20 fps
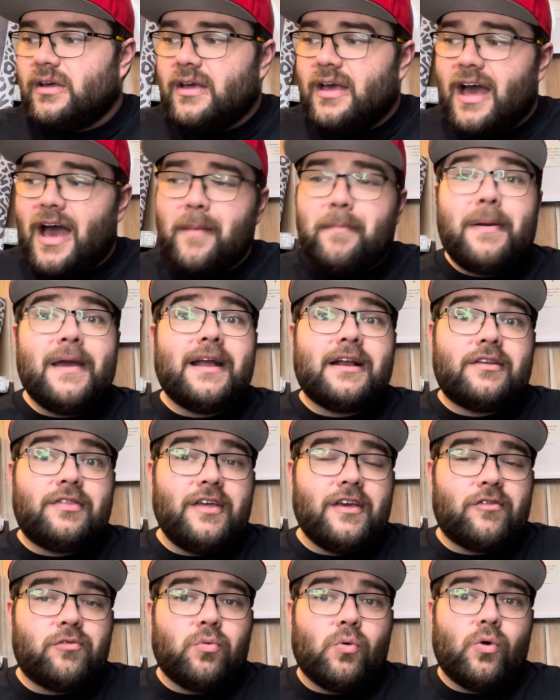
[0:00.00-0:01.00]
I picked
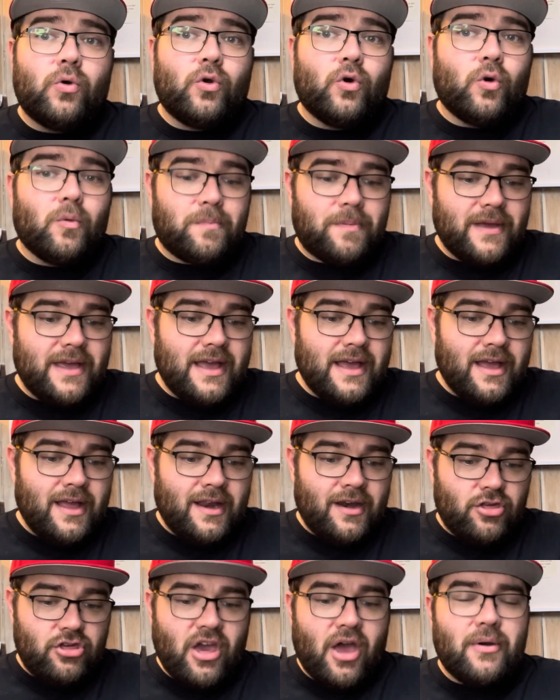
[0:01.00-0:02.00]
this one up in
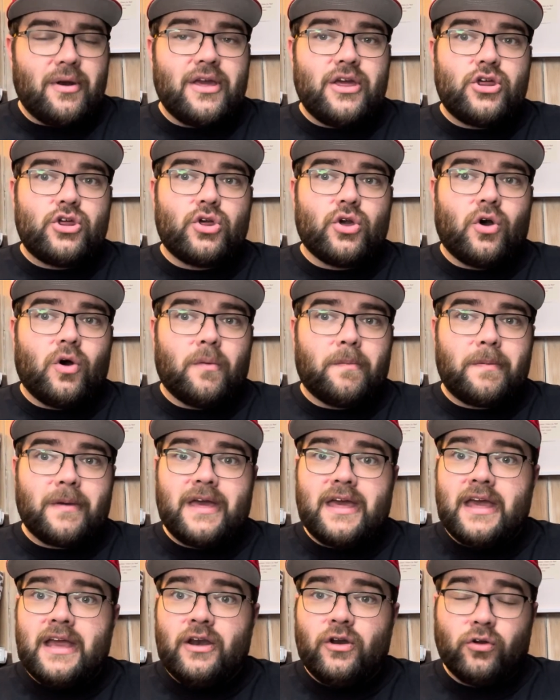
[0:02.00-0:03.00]
a charity shop
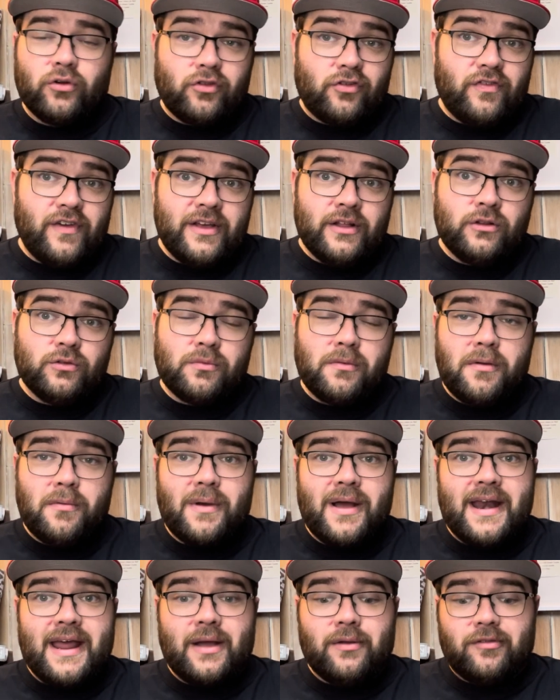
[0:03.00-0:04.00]
in Huddersfield when we
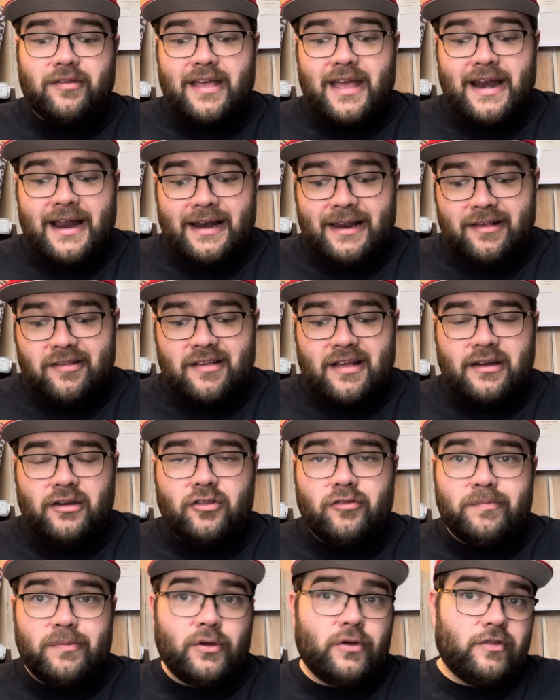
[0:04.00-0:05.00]
went out to get Alexander's
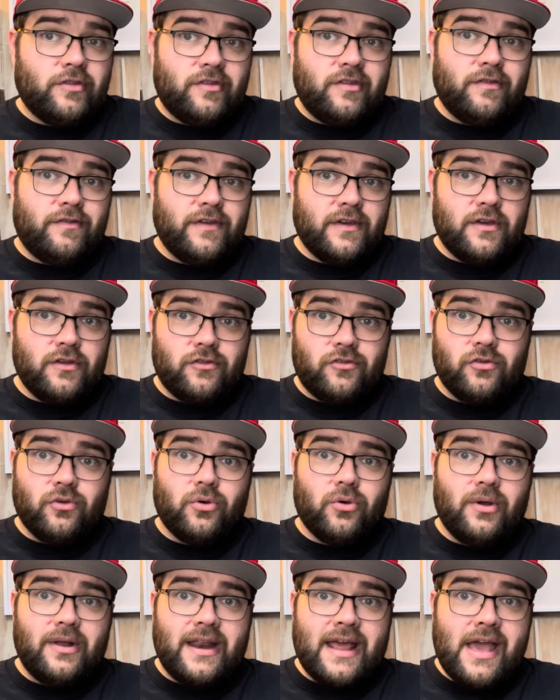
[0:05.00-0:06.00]
birth certificate
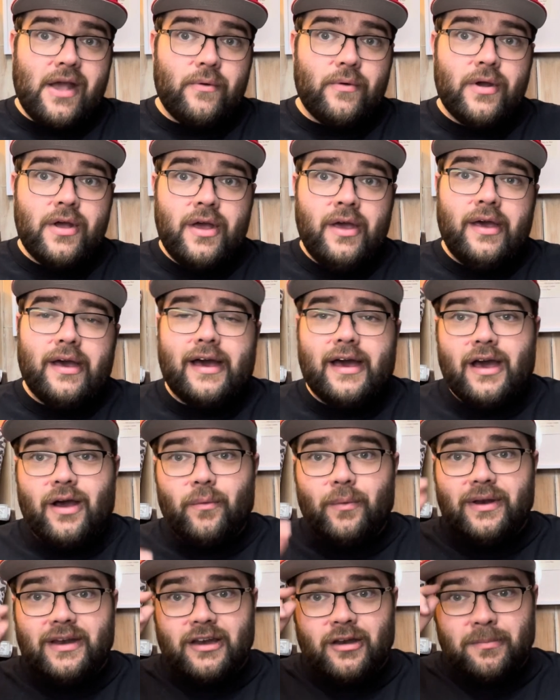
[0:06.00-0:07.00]
sorted out.
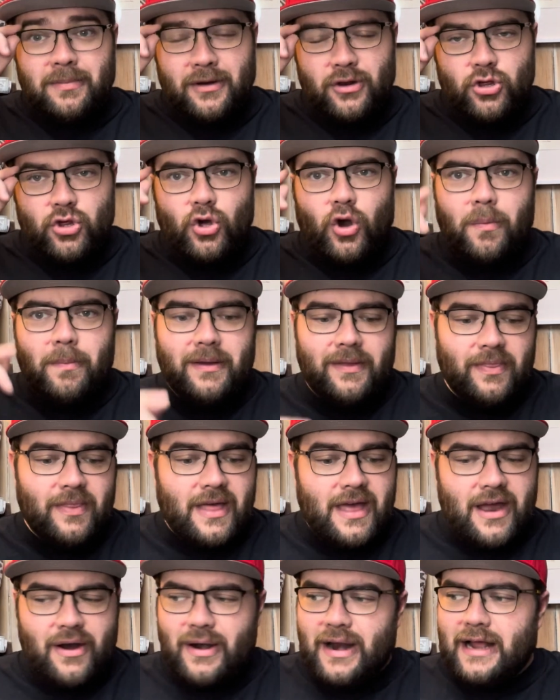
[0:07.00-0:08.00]
We did a bit of shopping
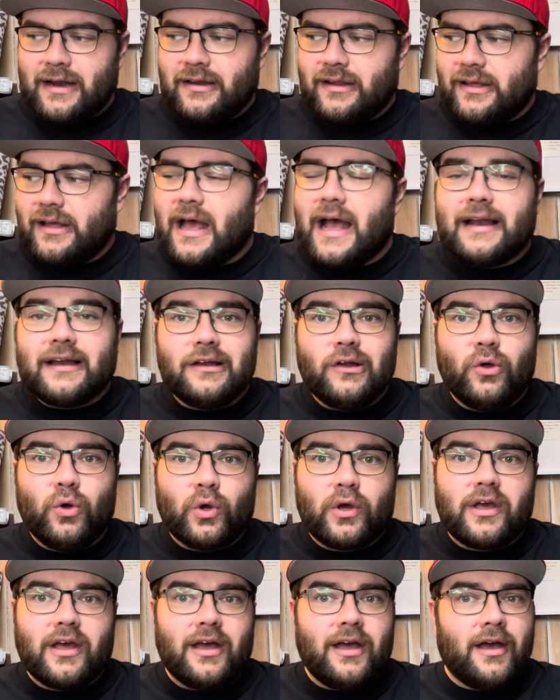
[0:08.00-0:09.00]
there and had a
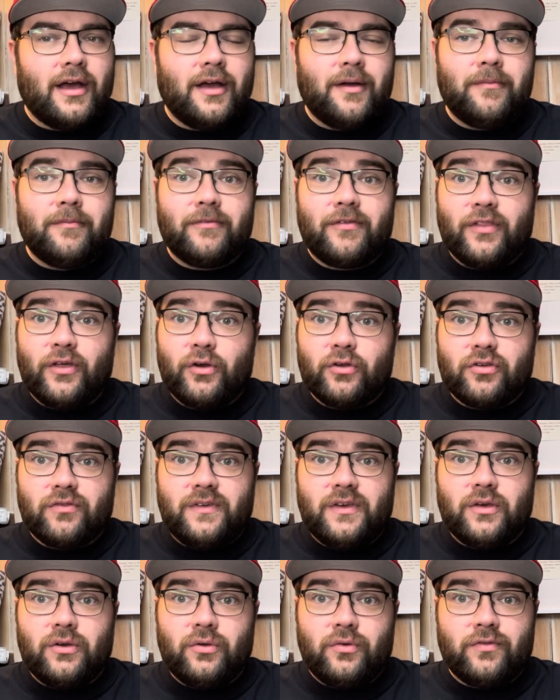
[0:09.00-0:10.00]
look. For those of
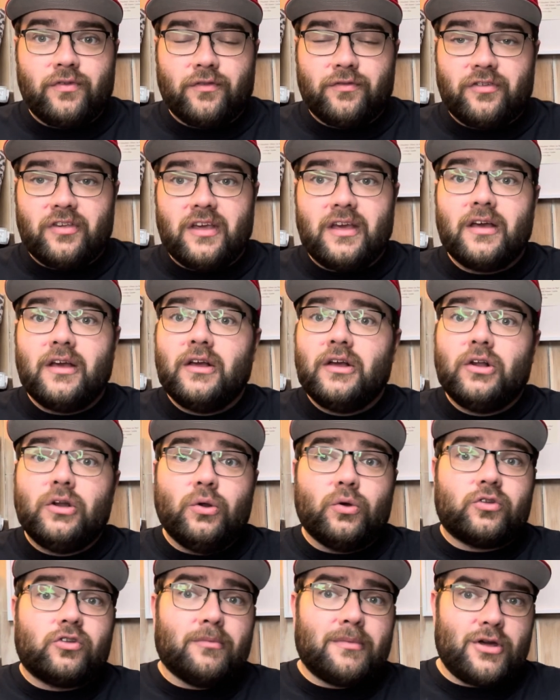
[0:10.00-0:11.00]
you who've obviously
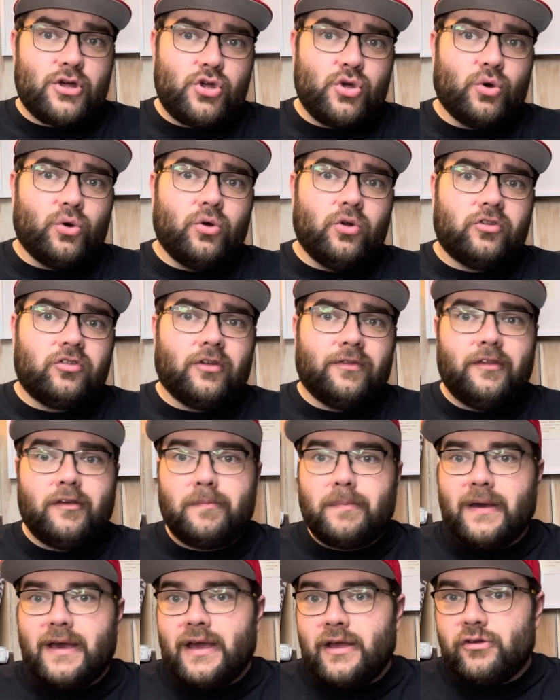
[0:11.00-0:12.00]
looked at my shorts on this
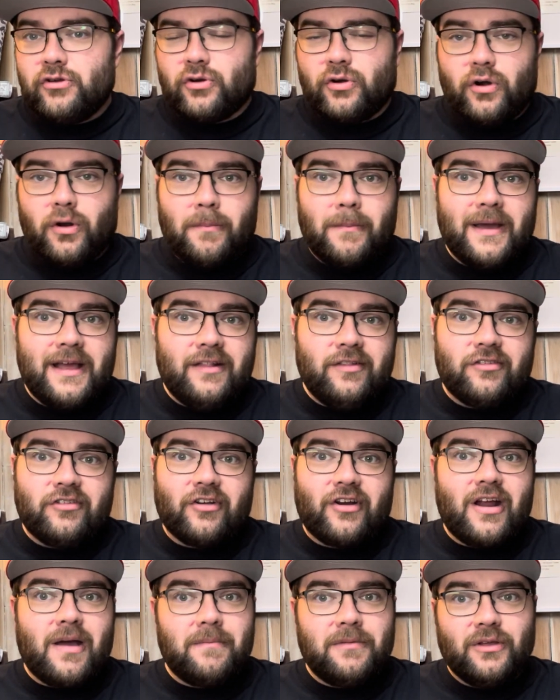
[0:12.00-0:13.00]
page or on my
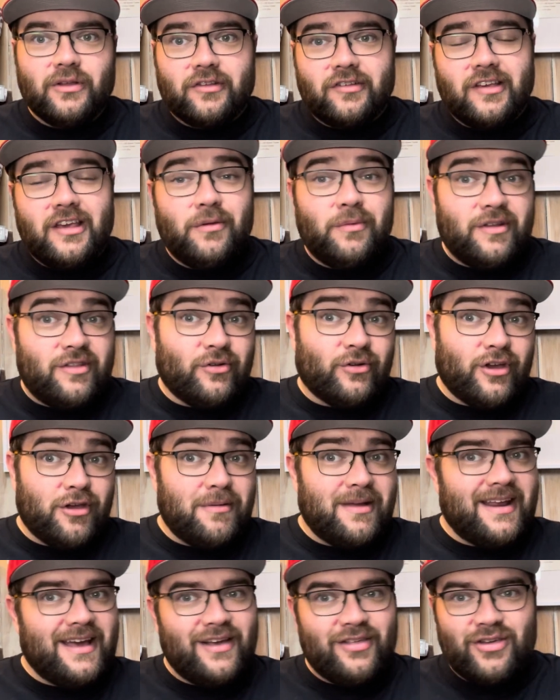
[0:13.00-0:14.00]
Instagram, you'll see we took him
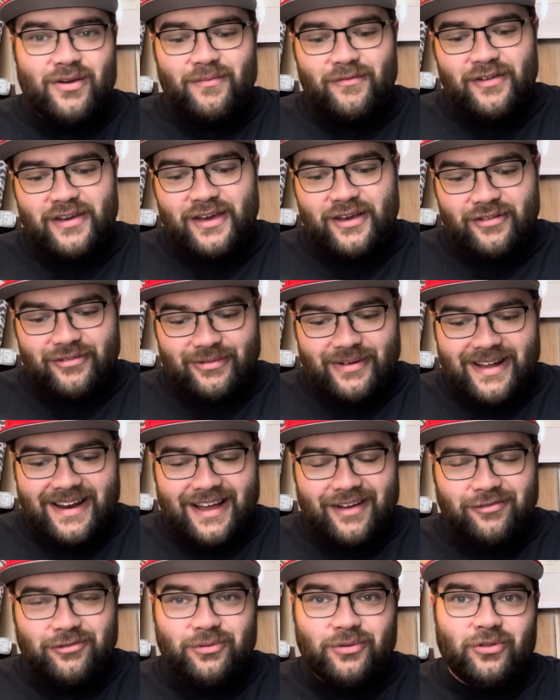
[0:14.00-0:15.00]
in HMV as well
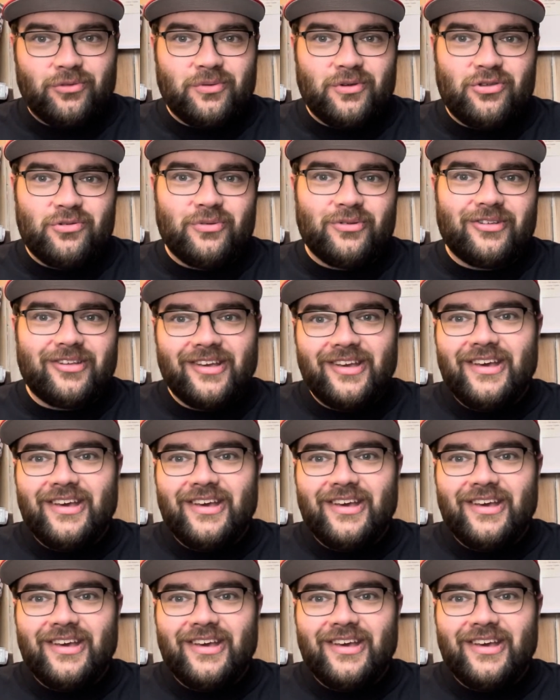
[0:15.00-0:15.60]
afterwards, which was